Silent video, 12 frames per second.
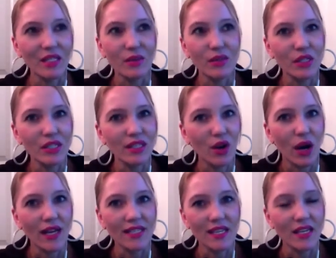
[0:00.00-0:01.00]
So it was just
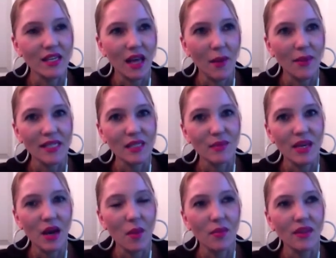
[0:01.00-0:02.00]
crazy, and that messed me
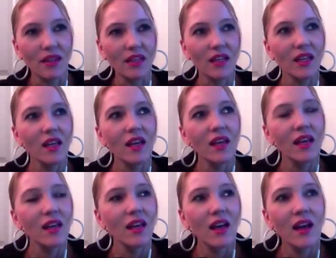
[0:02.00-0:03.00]
up. And then
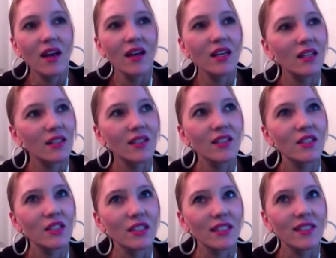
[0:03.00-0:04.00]

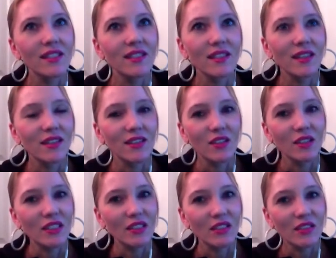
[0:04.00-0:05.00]
I
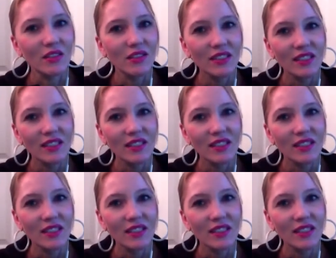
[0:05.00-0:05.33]
don't know.